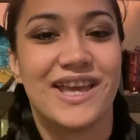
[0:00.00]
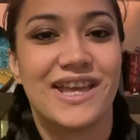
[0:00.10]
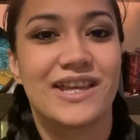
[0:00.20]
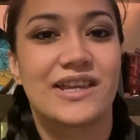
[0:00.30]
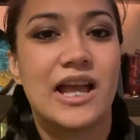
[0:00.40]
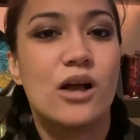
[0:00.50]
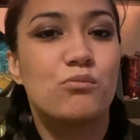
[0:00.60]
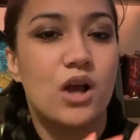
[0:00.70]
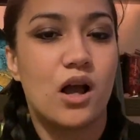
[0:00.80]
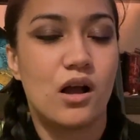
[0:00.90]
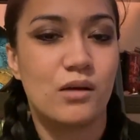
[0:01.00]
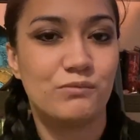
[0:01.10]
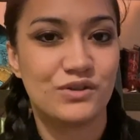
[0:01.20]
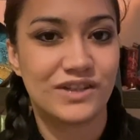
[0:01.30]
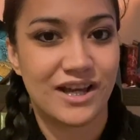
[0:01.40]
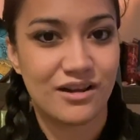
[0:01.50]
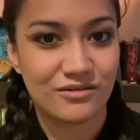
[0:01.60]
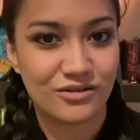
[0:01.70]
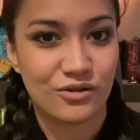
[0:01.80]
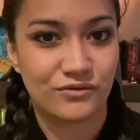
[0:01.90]
It can help calm you
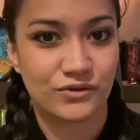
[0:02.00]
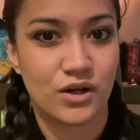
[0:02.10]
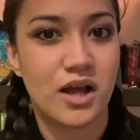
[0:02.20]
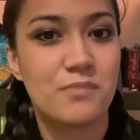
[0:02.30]
down overall,